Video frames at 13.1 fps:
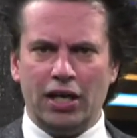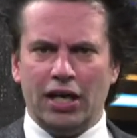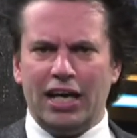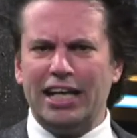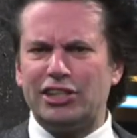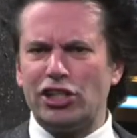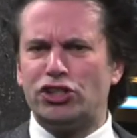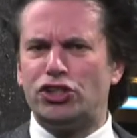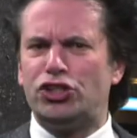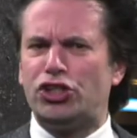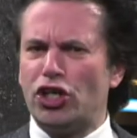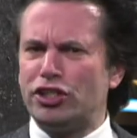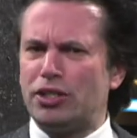It is
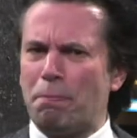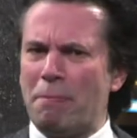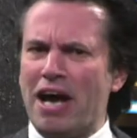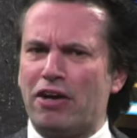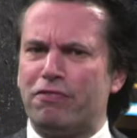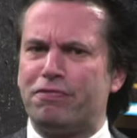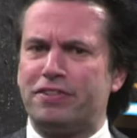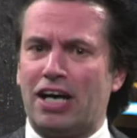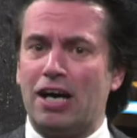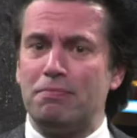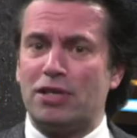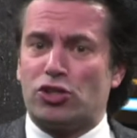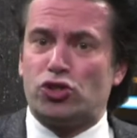just a matter of
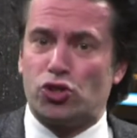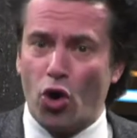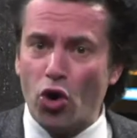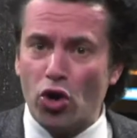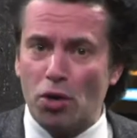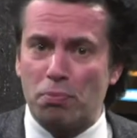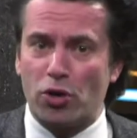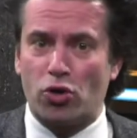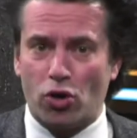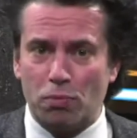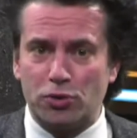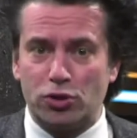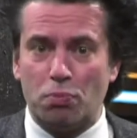time that solar
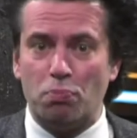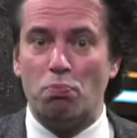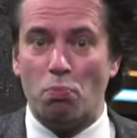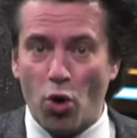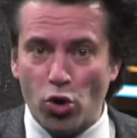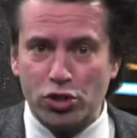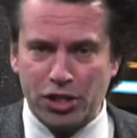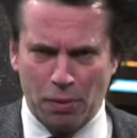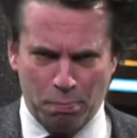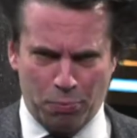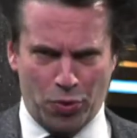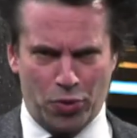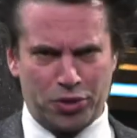becomes the most
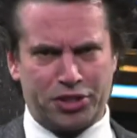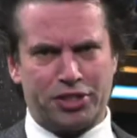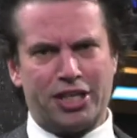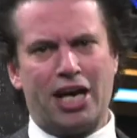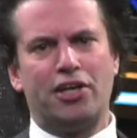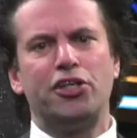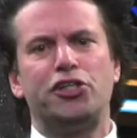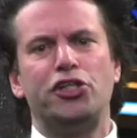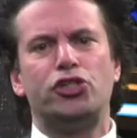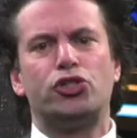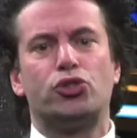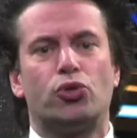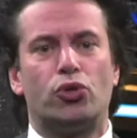important energy
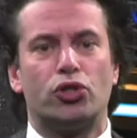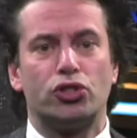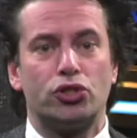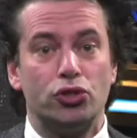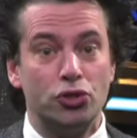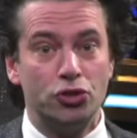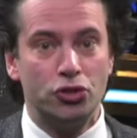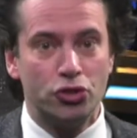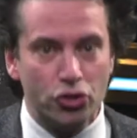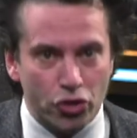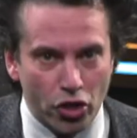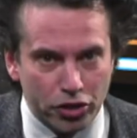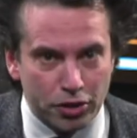source
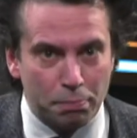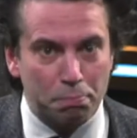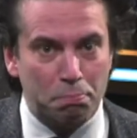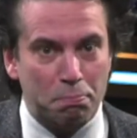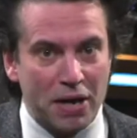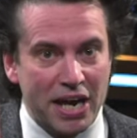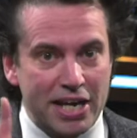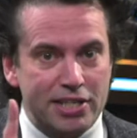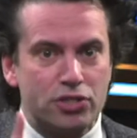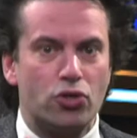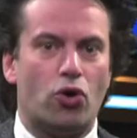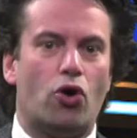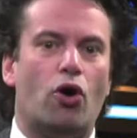not
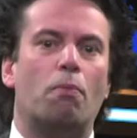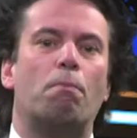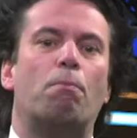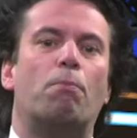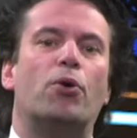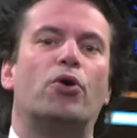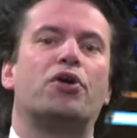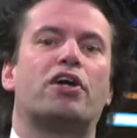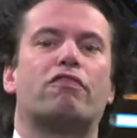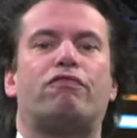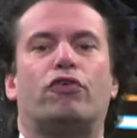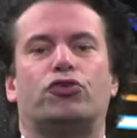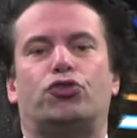based on burning
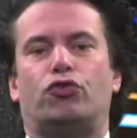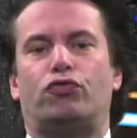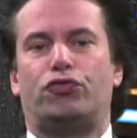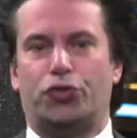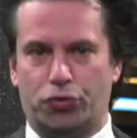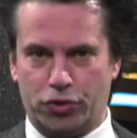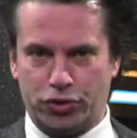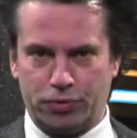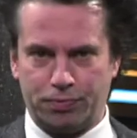fossil fuels.